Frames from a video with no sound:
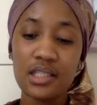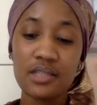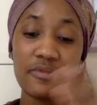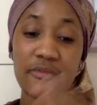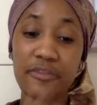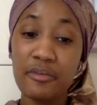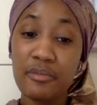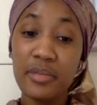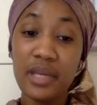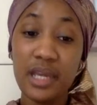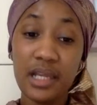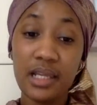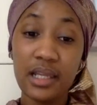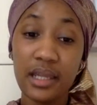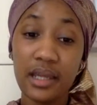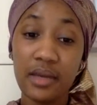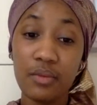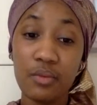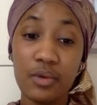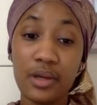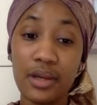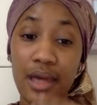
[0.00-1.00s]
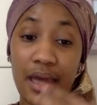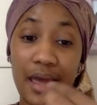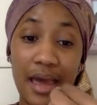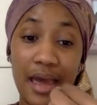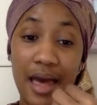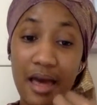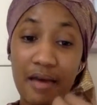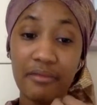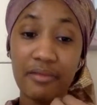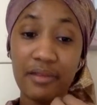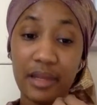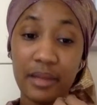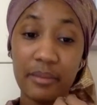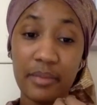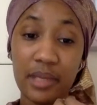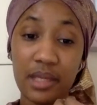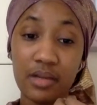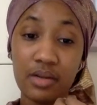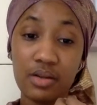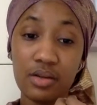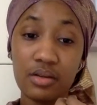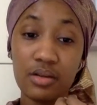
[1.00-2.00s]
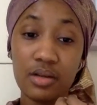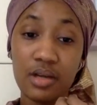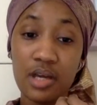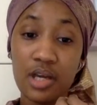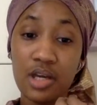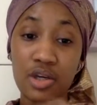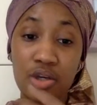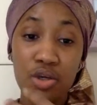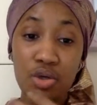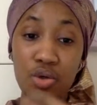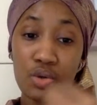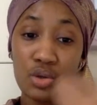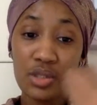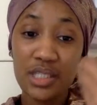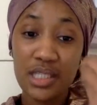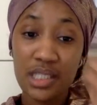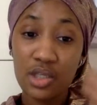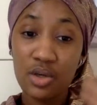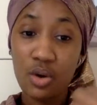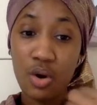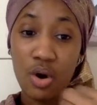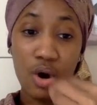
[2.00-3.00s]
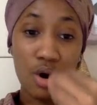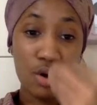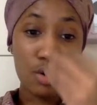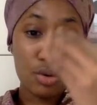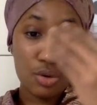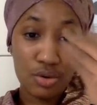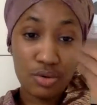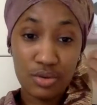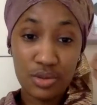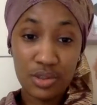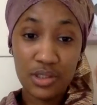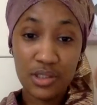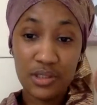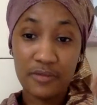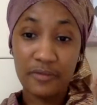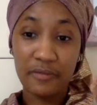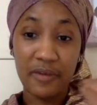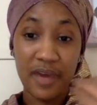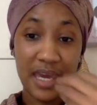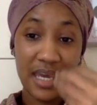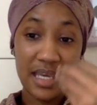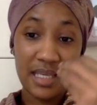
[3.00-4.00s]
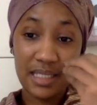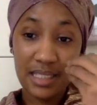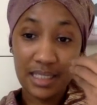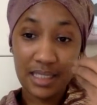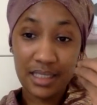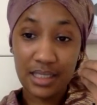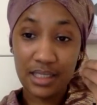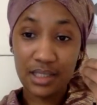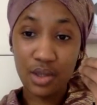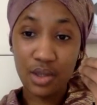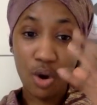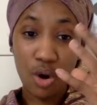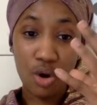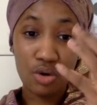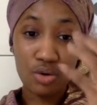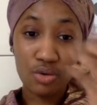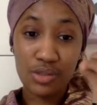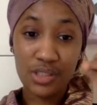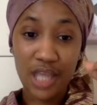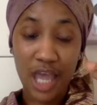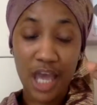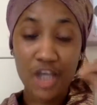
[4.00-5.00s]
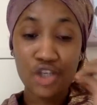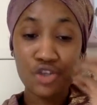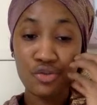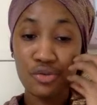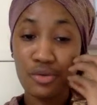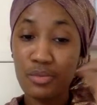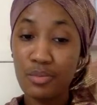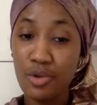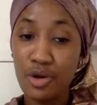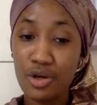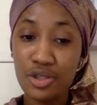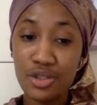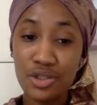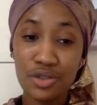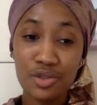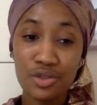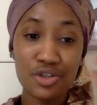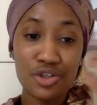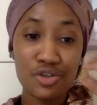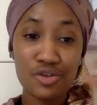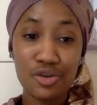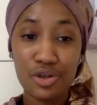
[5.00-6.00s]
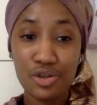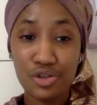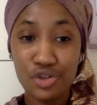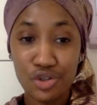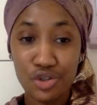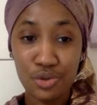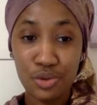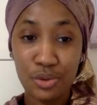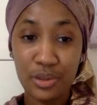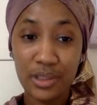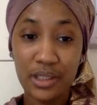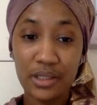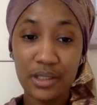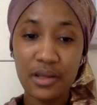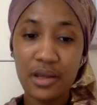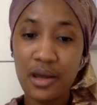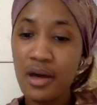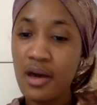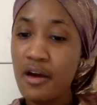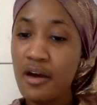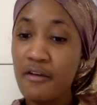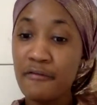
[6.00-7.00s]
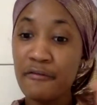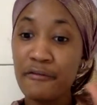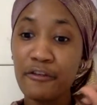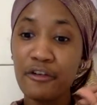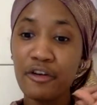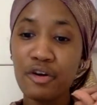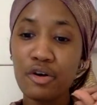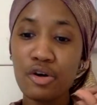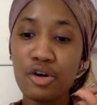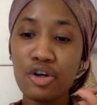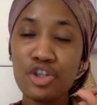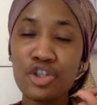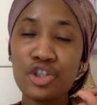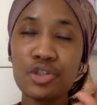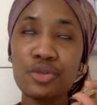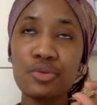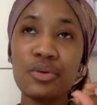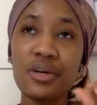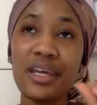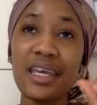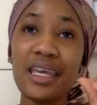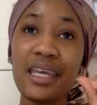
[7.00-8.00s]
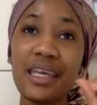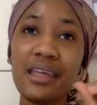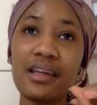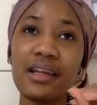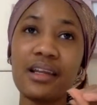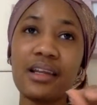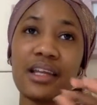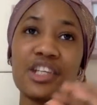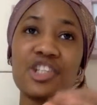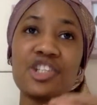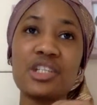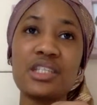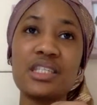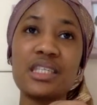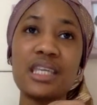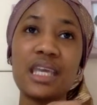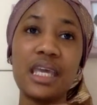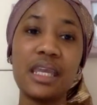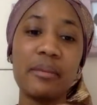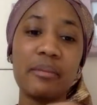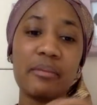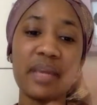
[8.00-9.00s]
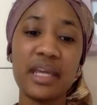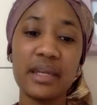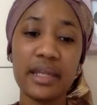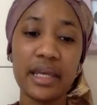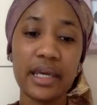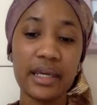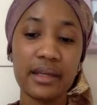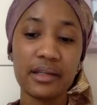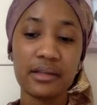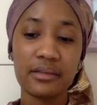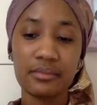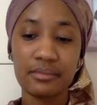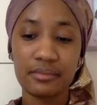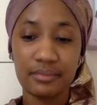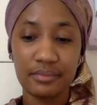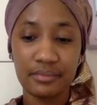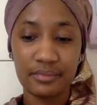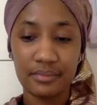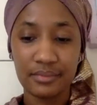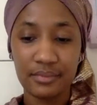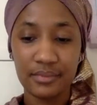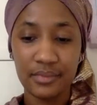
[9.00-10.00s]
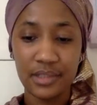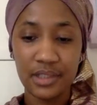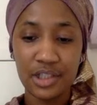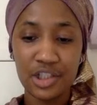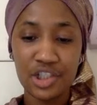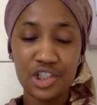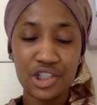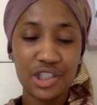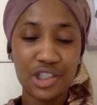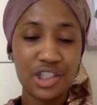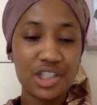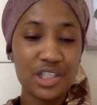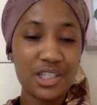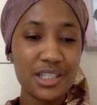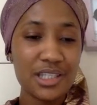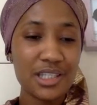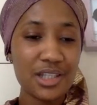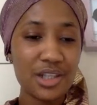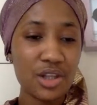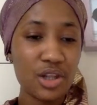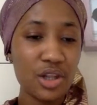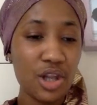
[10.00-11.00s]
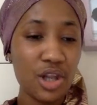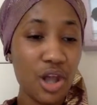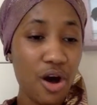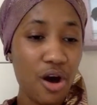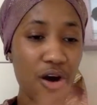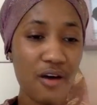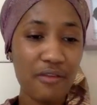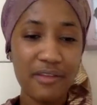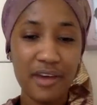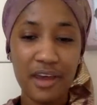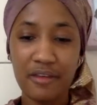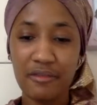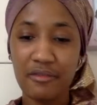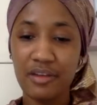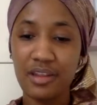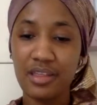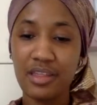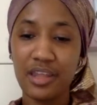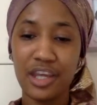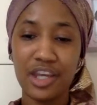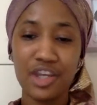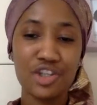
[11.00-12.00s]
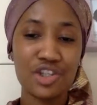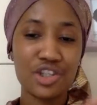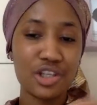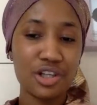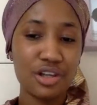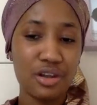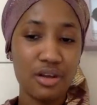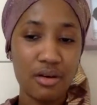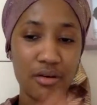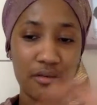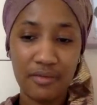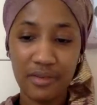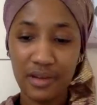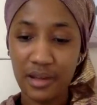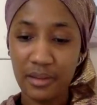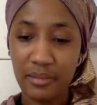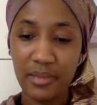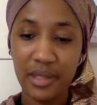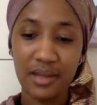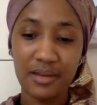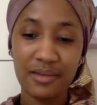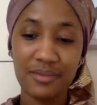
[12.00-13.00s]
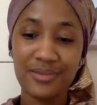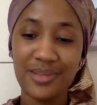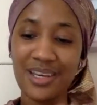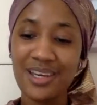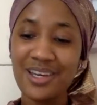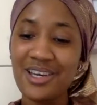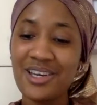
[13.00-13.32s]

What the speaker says: For me, like when I have lemon, you will see all those faces, all those extra muscles showing. For her, she would eat it like she's eating banana. She just loved everything. She loved lemon.